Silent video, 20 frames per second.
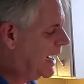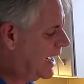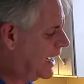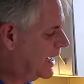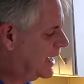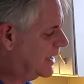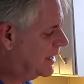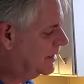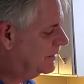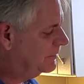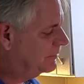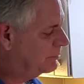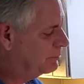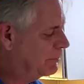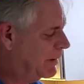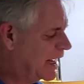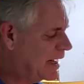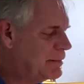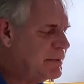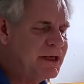half,
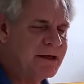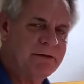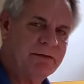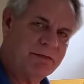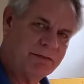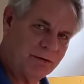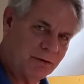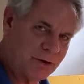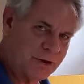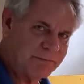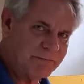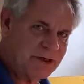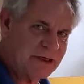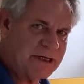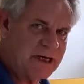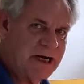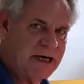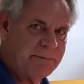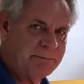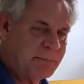maybe a third of a
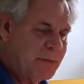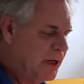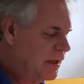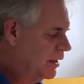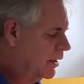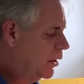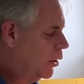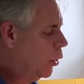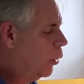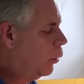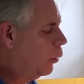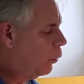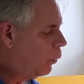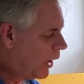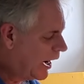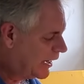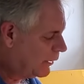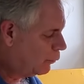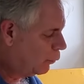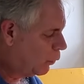cup
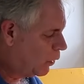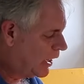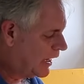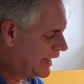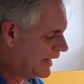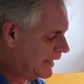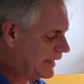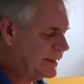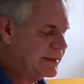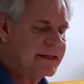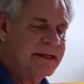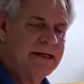white wine.